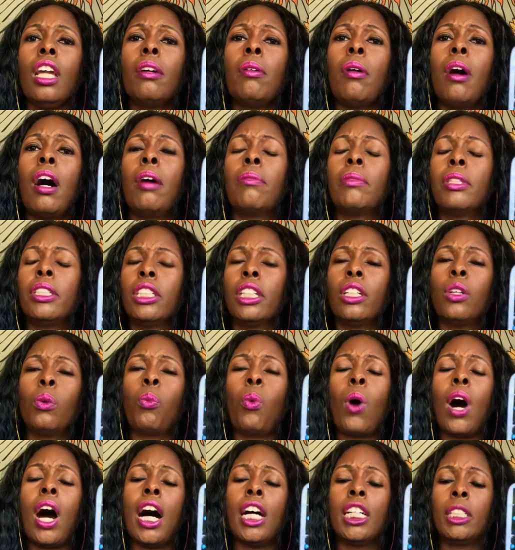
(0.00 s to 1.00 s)
The 10 of
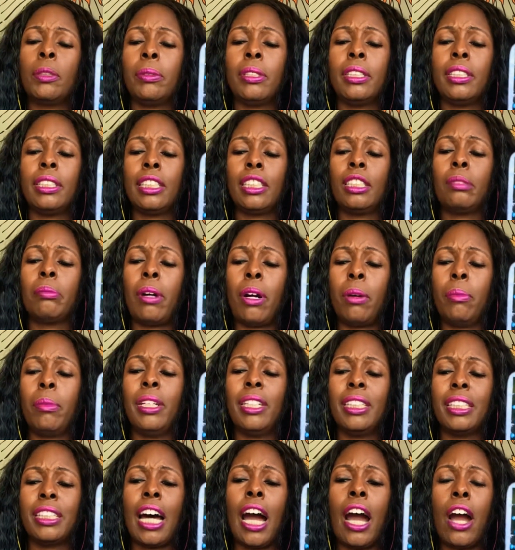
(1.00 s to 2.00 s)
Wands, because that's about
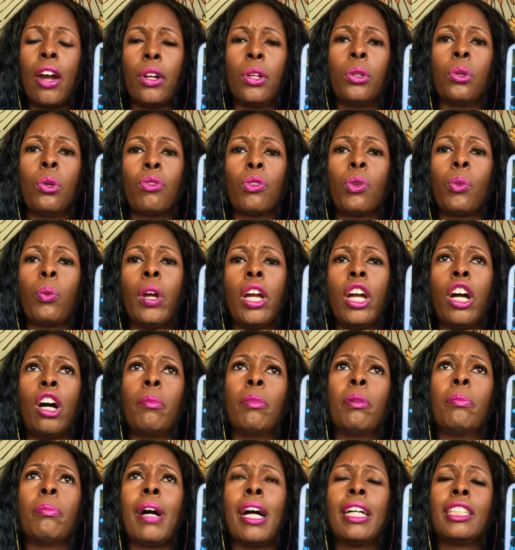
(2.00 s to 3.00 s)
being tired and overwhelmed
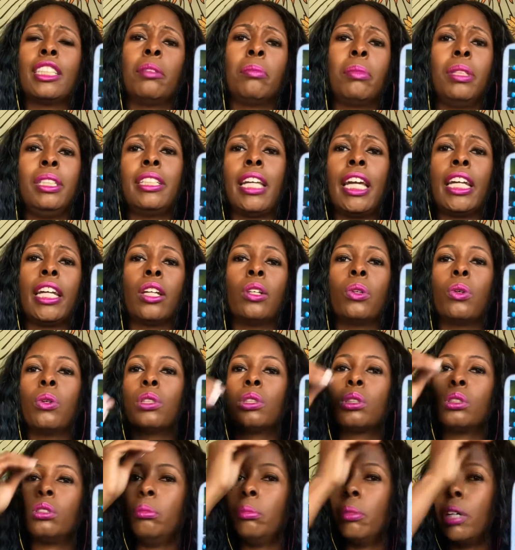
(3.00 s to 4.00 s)
and possibly taking on
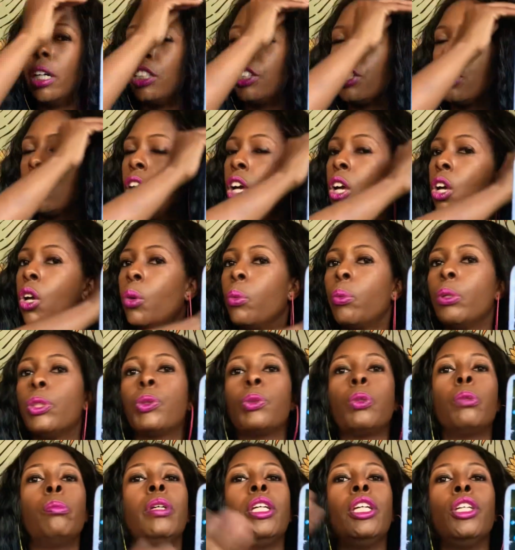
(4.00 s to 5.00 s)
too much, which
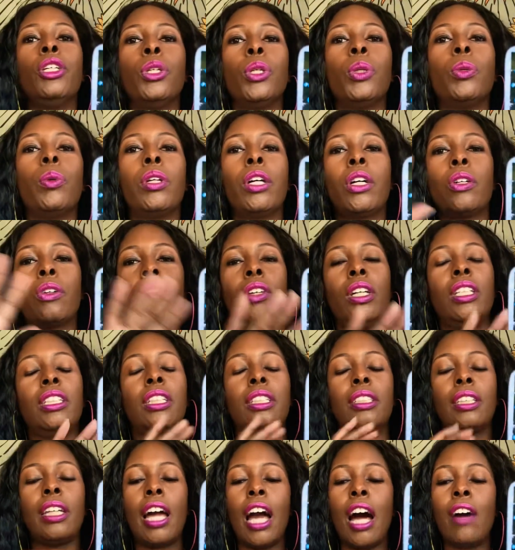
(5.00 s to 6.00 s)
would be you and other things
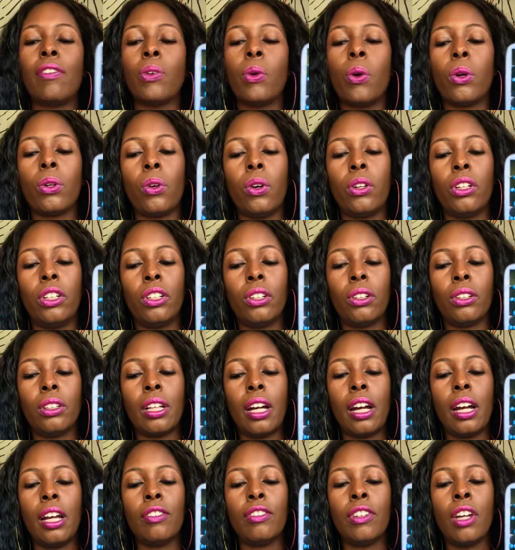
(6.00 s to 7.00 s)
that they have going on in their
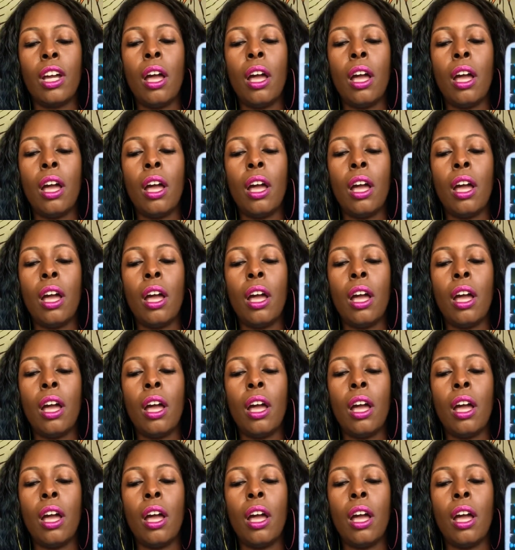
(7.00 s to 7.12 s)
life.